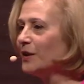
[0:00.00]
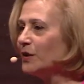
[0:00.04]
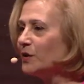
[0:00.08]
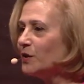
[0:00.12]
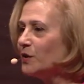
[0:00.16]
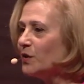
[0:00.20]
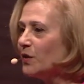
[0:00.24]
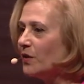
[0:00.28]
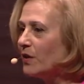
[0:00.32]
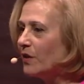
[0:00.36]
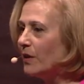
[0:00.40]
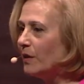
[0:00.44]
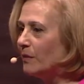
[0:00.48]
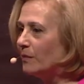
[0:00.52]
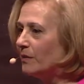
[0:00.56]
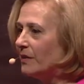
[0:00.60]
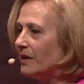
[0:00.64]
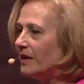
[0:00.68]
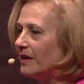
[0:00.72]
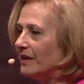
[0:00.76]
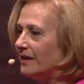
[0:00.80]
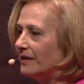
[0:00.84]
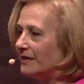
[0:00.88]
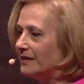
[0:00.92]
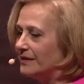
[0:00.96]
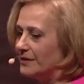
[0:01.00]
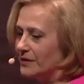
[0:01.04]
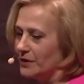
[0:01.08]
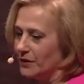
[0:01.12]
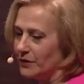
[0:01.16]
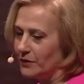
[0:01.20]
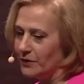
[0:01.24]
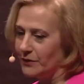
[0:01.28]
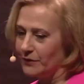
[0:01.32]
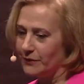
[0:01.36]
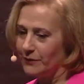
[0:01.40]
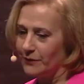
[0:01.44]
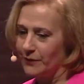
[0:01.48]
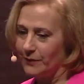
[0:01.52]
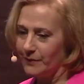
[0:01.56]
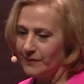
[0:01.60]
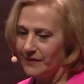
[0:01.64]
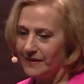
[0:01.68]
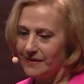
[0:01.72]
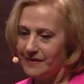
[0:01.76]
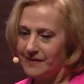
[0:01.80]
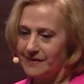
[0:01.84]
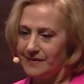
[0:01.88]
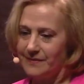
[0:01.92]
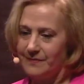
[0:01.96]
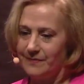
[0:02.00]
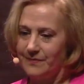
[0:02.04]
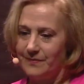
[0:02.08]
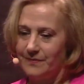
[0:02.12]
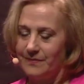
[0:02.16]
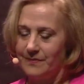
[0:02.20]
to come and learn from this.